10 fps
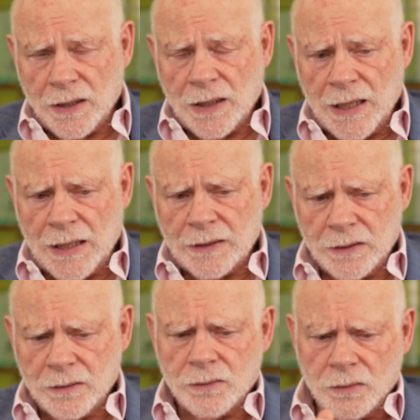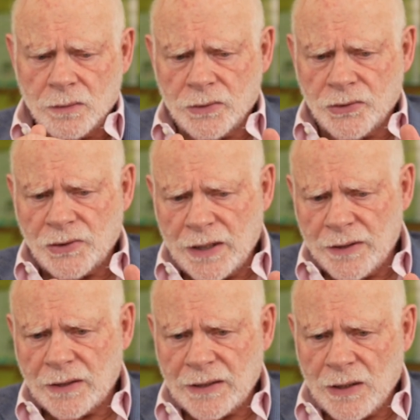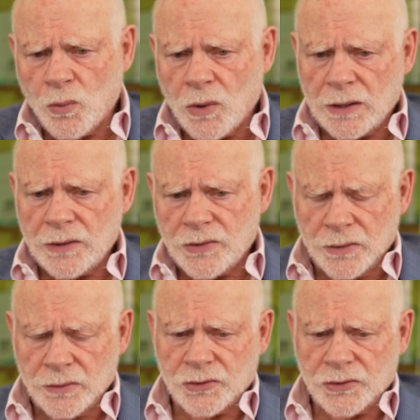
had said that they wanted